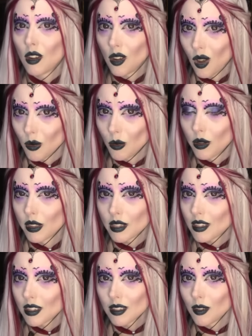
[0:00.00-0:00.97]
No,
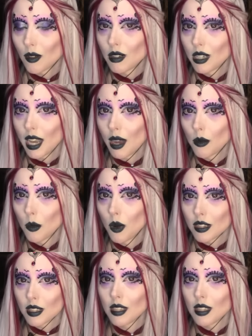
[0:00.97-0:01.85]
that's not really how it works.